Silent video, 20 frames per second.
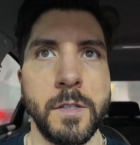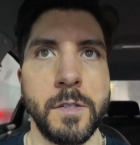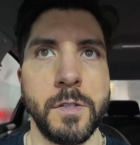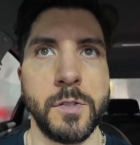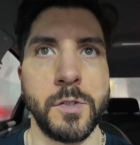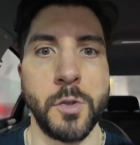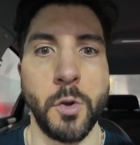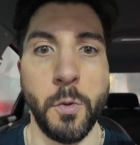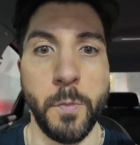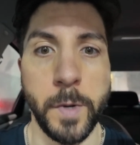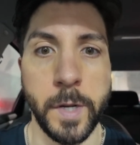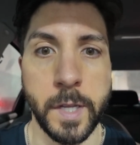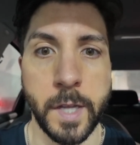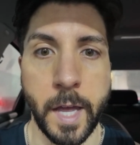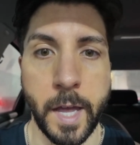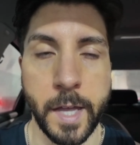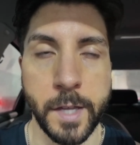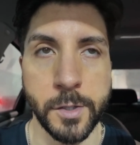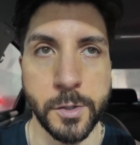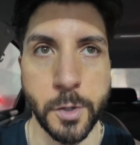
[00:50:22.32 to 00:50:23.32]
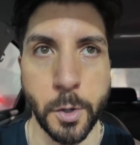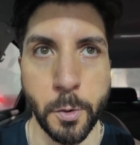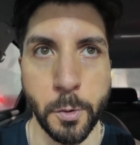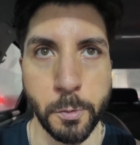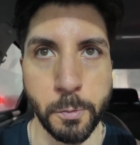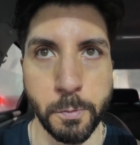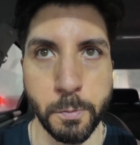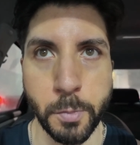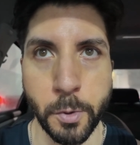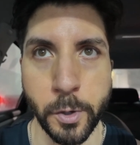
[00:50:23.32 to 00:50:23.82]
so many guys
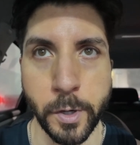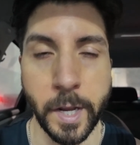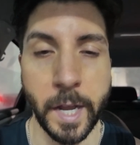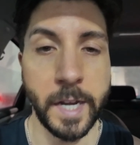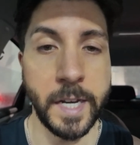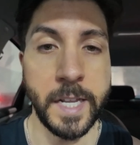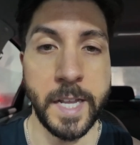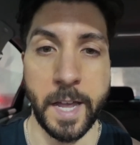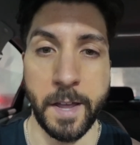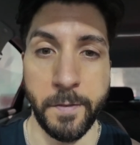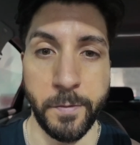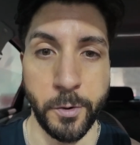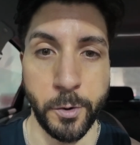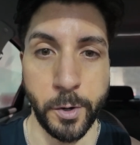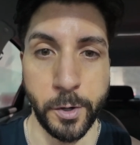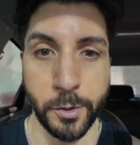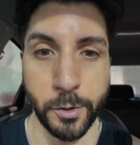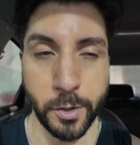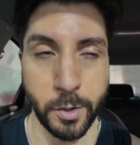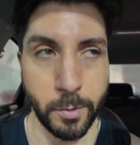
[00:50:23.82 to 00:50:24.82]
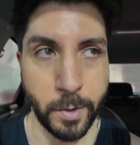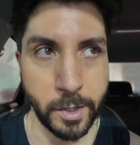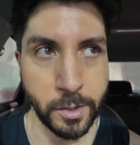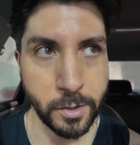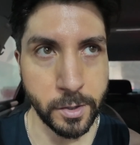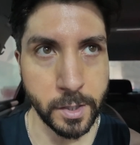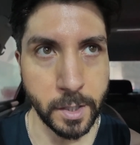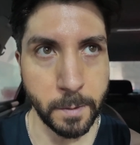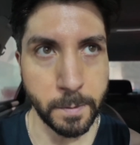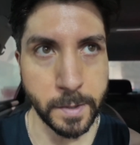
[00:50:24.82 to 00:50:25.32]
don't put any effort into their
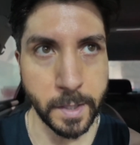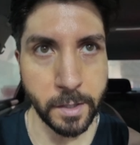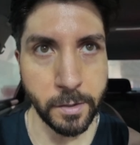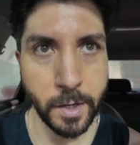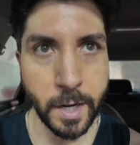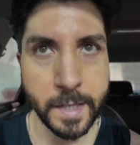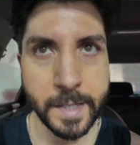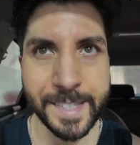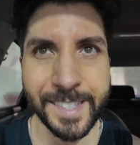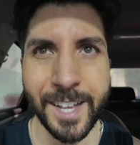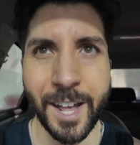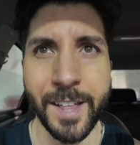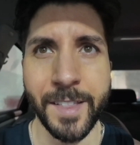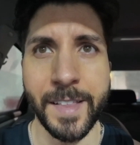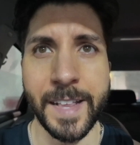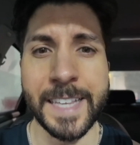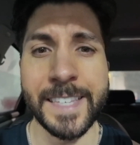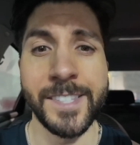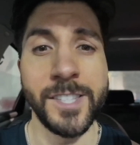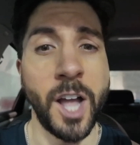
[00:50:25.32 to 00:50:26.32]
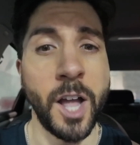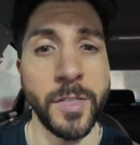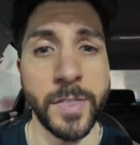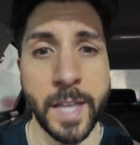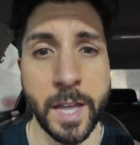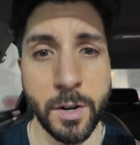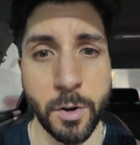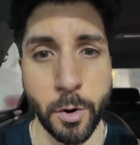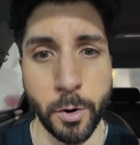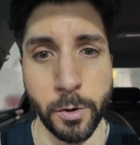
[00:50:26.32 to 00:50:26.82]
relationships, and you guys, it's not
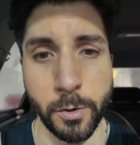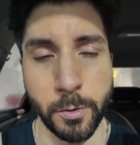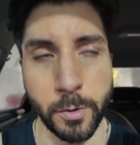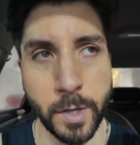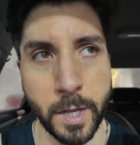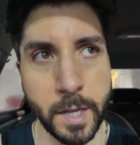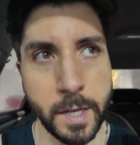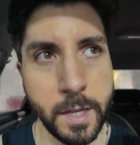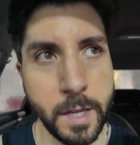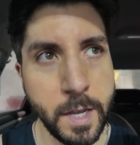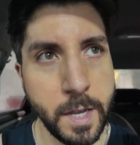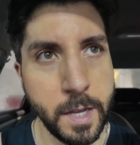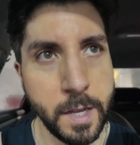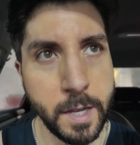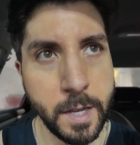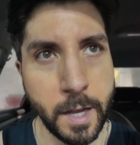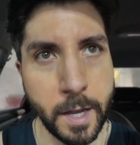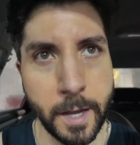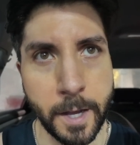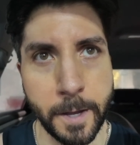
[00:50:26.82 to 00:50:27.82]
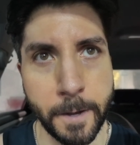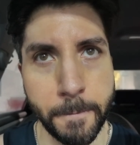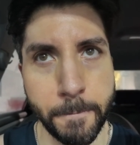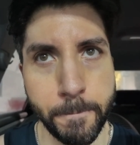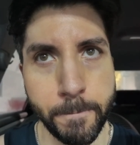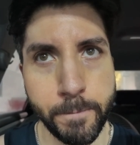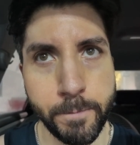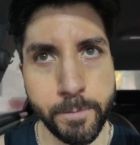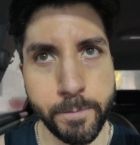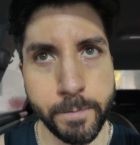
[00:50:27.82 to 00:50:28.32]
that hard, okay?
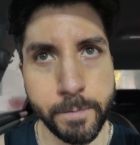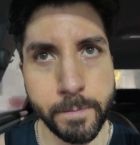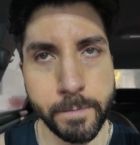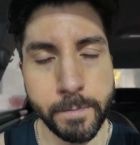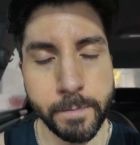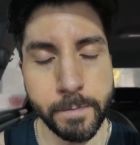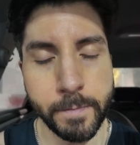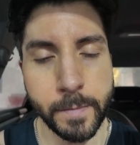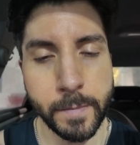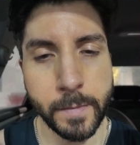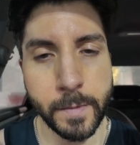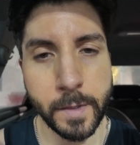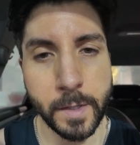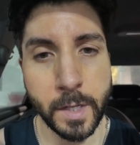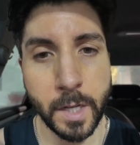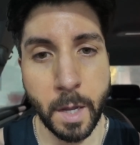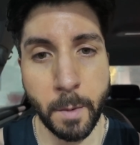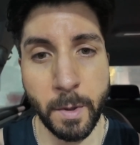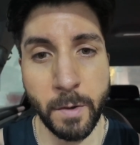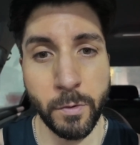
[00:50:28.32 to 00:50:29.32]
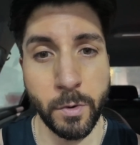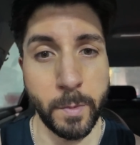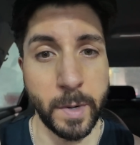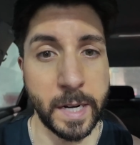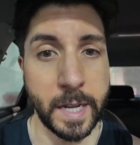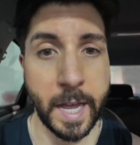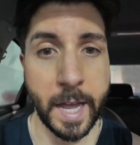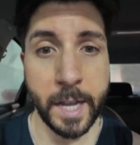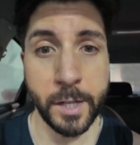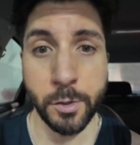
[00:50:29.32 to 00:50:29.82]
Coming from a
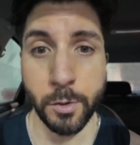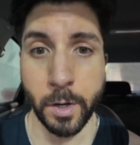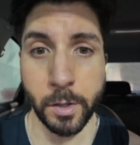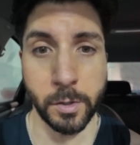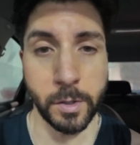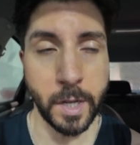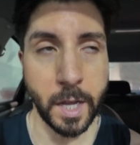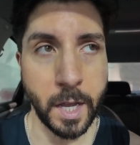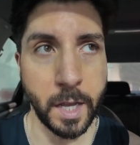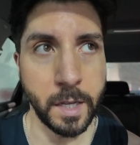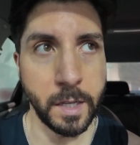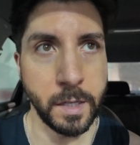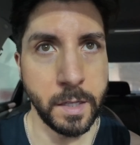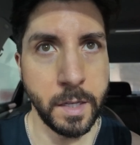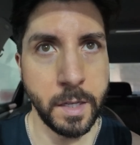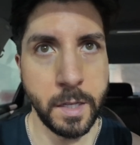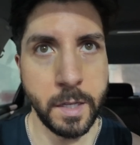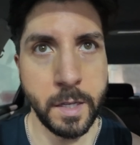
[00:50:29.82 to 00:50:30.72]
guy to another guy,